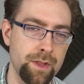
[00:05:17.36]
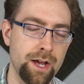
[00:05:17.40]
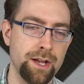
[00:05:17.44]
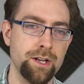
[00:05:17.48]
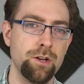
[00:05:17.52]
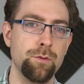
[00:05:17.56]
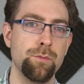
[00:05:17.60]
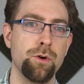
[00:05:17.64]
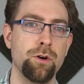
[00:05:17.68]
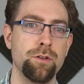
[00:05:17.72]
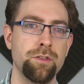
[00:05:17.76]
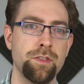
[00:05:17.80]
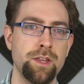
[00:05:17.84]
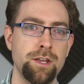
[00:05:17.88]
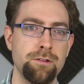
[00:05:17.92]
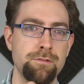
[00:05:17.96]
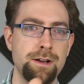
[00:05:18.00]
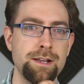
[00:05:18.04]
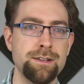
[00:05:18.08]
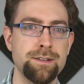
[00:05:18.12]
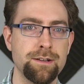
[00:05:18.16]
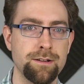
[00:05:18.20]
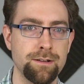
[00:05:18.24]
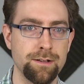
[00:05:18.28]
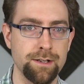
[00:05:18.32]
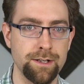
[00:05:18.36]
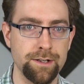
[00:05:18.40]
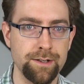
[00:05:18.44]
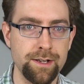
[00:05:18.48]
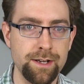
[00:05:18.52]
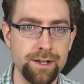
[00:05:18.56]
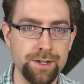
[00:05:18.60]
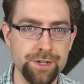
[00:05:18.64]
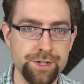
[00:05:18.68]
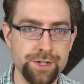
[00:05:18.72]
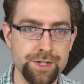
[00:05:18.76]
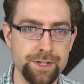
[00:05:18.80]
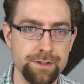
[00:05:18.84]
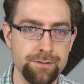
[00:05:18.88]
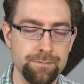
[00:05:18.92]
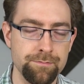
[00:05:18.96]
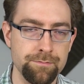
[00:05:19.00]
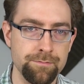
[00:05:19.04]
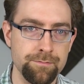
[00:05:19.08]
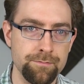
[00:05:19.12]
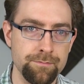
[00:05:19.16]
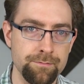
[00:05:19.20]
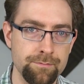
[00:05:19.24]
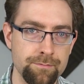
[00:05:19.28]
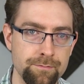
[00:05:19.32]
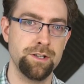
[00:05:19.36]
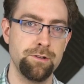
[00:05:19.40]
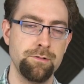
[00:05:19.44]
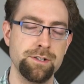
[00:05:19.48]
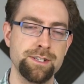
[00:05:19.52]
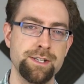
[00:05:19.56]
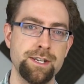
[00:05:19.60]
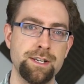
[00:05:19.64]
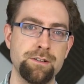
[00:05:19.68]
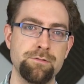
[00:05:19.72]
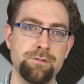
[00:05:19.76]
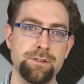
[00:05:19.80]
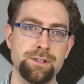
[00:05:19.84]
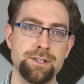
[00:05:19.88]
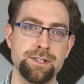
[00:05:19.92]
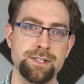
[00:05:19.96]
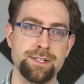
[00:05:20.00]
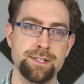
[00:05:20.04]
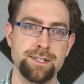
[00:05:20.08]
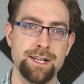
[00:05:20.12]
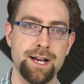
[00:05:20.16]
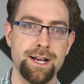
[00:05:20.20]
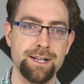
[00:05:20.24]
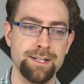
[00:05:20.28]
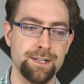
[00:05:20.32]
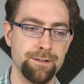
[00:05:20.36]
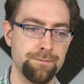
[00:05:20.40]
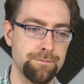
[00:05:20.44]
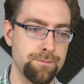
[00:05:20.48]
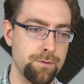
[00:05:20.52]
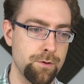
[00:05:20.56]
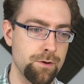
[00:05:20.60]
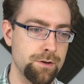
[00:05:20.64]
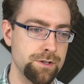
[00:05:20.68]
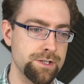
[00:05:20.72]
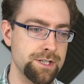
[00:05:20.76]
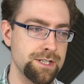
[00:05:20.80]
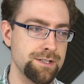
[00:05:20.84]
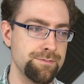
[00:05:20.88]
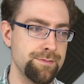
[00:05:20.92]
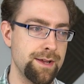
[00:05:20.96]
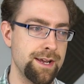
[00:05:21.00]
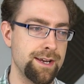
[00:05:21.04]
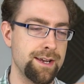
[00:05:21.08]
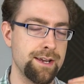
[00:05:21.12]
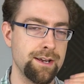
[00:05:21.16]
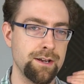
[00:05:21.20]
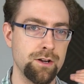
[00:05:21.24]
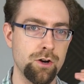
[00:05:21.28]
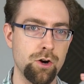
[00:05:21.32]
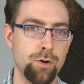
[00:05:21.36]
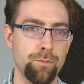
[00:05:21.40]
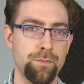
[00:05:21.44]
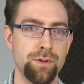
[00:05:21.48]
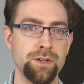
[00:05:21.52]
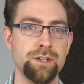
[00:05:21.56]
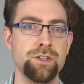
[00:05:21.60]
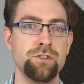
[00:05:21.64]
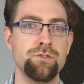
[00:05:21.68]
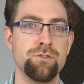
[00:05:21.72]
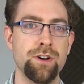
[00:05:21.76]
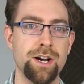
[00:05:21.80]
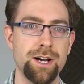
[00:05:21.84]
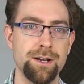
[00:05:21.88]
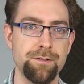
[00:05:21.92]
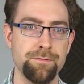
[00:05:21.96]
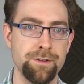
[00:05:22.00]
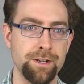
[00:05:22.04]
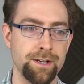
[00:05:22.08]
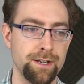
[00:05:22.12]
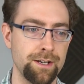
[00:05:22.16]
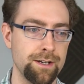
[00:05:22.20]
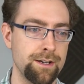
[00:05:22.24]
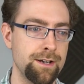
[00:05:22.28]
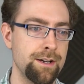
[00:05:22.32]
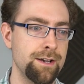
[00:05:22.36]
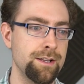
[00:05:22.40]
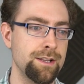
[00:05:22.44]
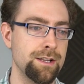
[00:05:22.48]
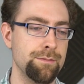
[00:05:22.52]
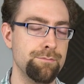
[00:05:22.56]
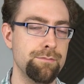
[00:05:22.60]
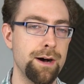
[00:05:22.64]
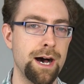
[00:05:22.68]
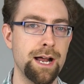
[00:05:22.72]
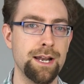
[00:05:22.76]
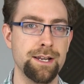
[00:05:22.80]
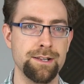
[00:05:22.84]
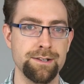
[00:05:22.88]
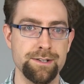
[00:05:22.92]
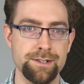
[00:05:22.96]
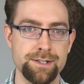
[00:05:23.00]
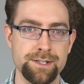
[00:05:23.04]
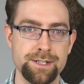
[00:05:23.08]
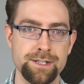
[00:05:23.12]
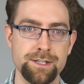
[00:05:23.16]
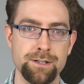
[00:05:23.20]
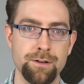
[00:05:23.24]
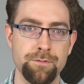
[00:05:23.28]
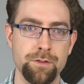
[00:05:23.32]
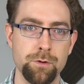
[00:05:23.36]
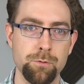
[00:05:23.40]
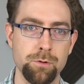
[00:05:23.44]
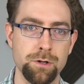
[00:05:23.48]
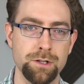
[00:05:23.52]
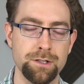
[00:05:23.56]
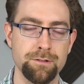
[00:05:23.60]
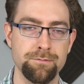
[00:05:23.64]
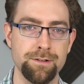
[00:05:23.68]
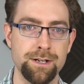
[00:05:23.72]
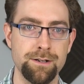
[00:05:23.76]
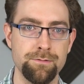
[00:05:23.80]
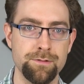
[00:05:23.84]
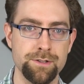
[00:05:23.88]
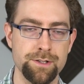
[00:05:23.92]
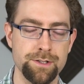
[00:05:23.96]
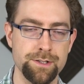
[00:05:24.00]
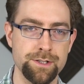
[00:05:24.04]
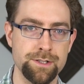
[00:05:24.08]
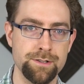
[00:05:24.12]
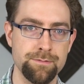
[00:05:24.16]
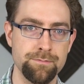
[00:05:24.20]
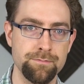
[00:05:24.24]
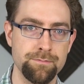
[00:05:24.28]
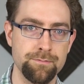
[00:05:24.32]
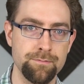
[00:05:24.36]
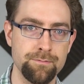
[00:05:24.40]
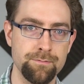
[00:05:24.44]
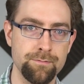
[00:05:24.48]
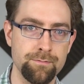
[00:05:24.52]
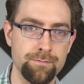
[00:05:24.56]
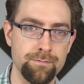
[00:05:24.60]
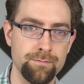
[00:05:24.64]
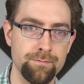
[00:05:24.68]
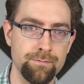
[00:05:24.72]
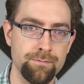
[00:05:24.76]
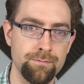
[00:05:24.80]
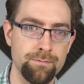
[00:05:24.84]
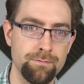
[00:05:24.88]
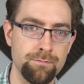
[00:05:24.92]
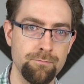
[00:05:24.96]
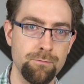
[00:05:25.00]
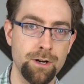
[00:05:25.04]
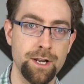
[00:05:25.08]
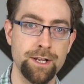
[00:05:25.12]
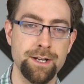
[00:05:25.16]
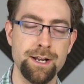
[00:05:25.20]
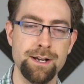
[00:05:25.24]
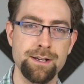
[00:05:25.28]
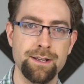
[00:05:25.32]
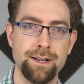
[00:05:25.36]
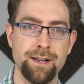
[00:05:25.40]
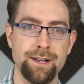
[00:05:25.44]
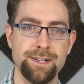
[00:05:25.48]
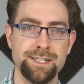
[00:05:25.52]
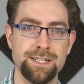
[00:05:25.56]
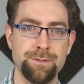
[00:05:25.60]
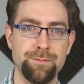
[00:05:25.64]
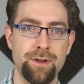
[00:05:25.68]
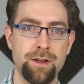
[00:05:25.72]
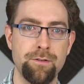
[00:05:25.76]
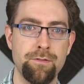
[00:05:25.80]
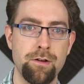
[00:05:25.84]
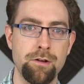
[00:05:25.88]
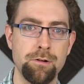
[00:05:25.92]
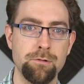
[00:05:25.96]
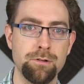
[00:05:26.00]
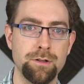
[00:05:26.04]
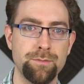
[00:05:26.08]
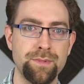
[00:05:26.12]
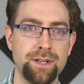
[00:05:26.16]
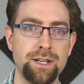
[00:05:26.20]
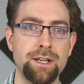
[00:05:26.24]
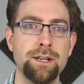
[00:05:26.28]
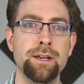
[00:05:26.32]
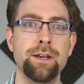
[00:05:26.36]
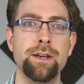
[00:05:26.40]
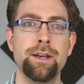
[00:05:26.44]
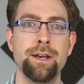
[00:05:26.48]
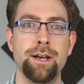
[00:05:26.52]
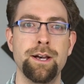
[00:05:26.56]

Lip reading: Are you more theoretical in nature? Do you seek to understand the forces making up and driving the balance of the world around us? Well, in that case, you may very well be